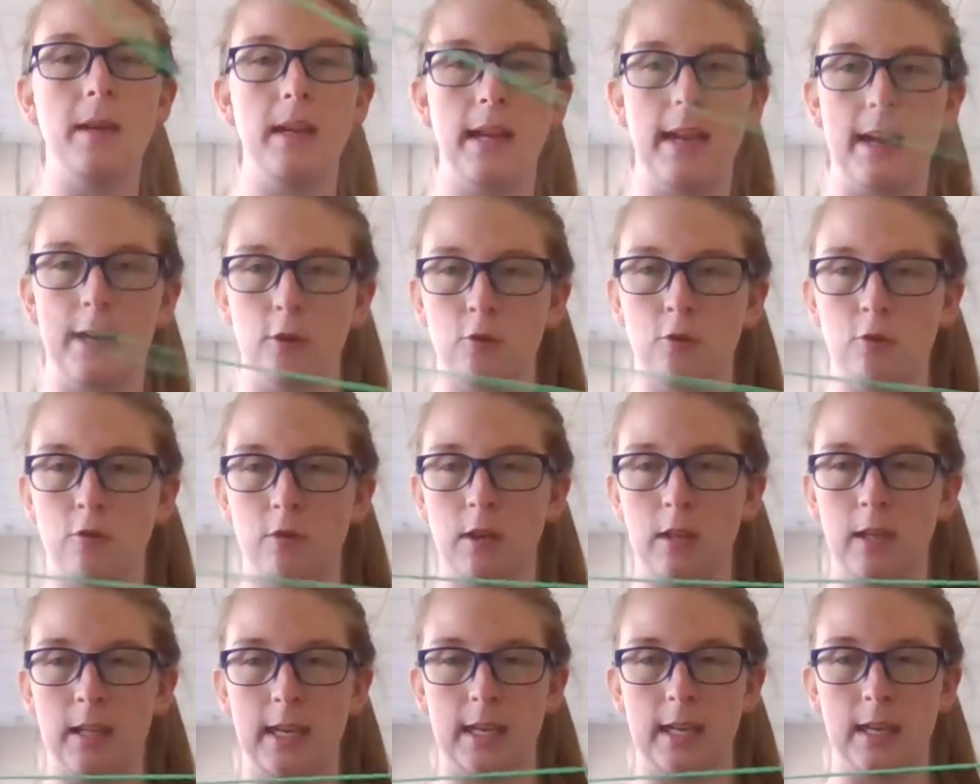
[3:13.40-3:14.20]

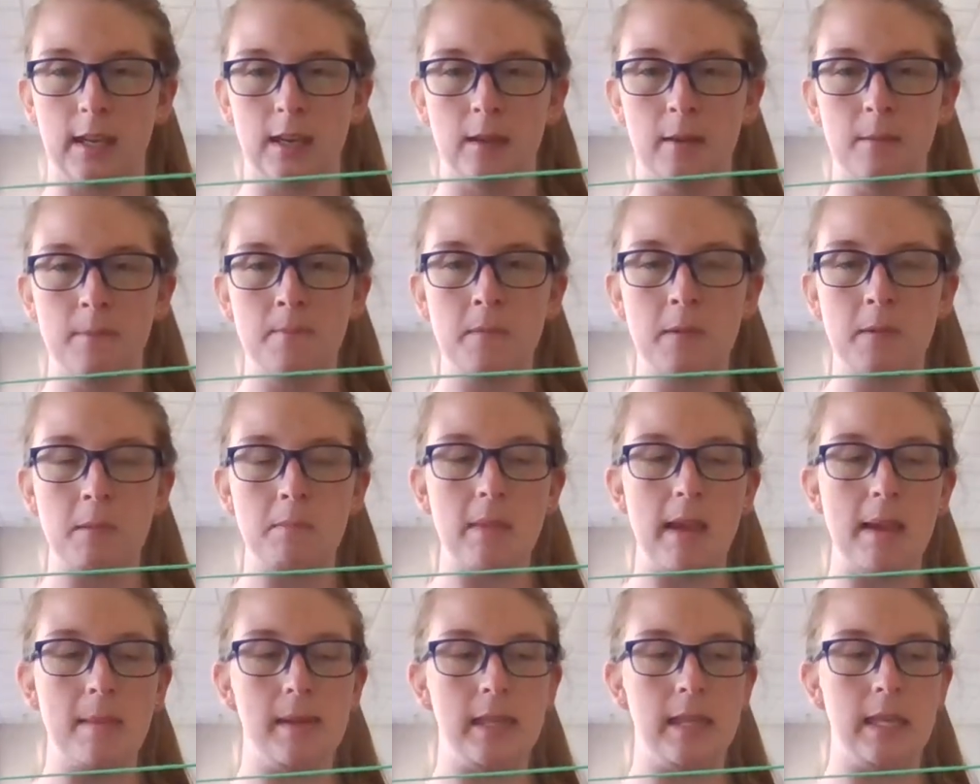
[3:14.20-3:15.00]
extra, like
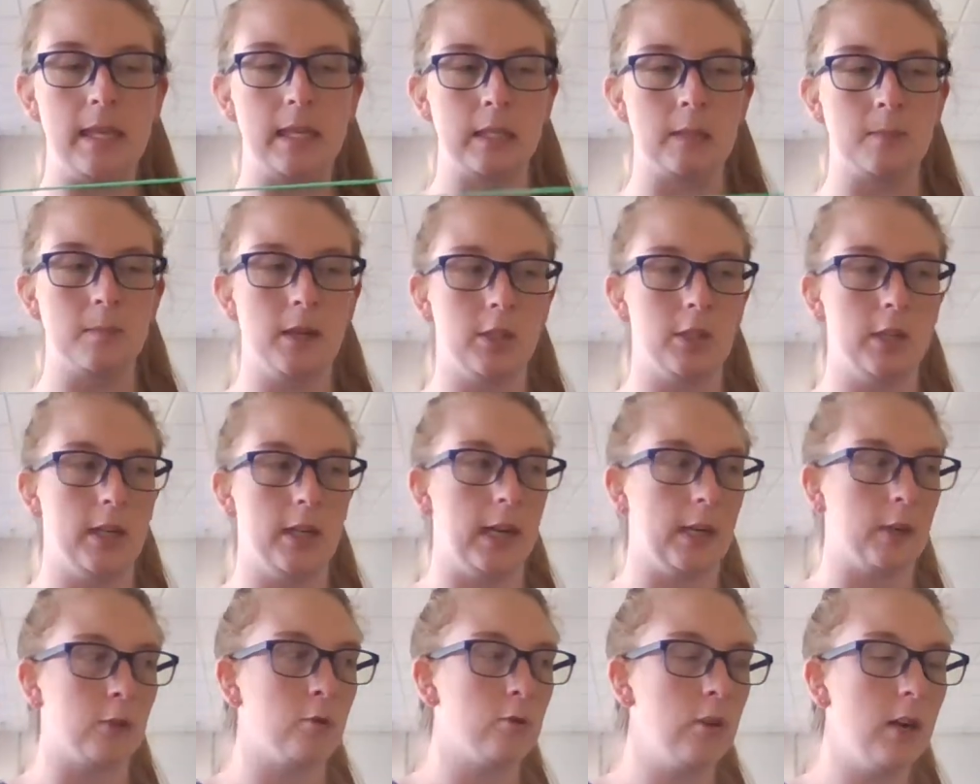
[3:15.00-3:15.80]
maybe this much
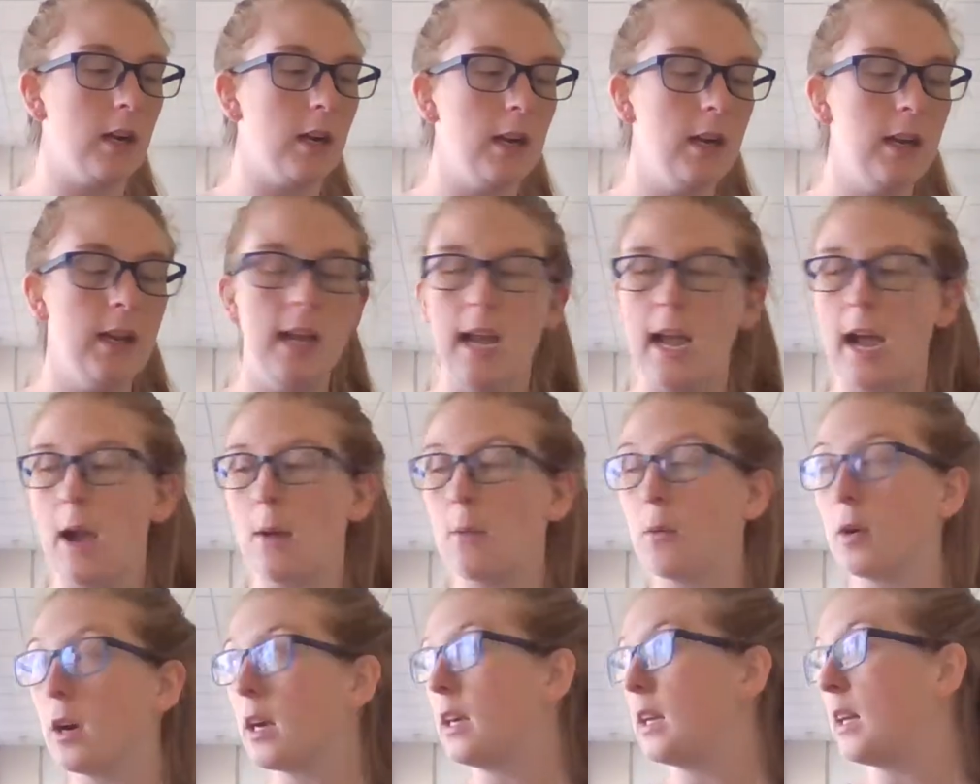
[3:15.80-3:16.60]
extra,
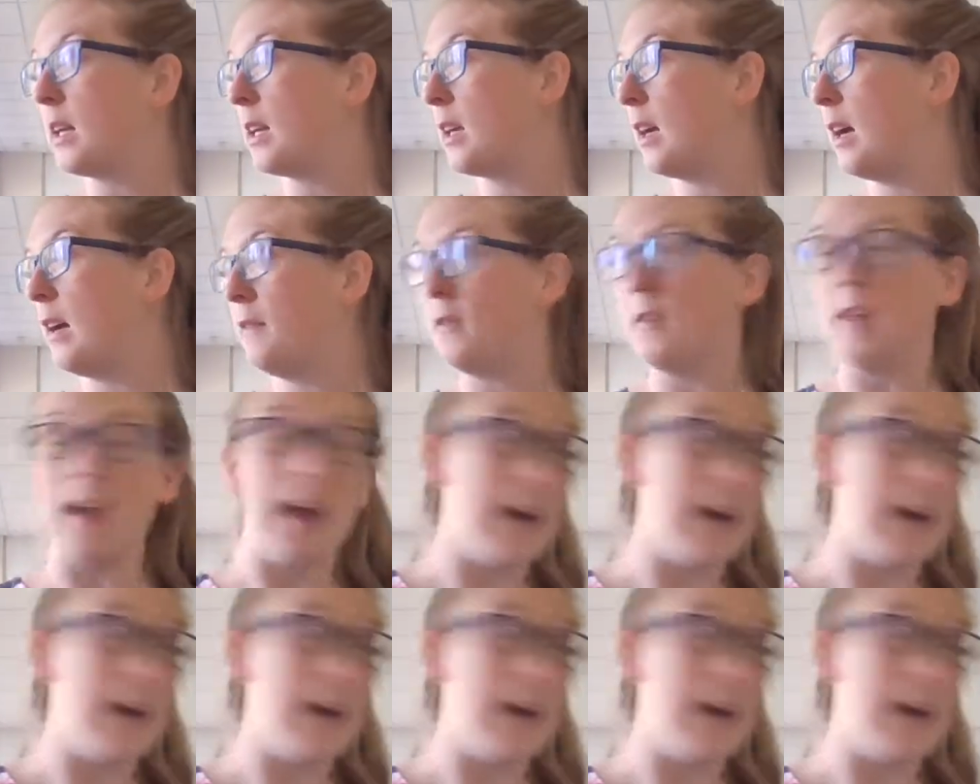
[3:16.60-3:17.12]
and we're going to cut that.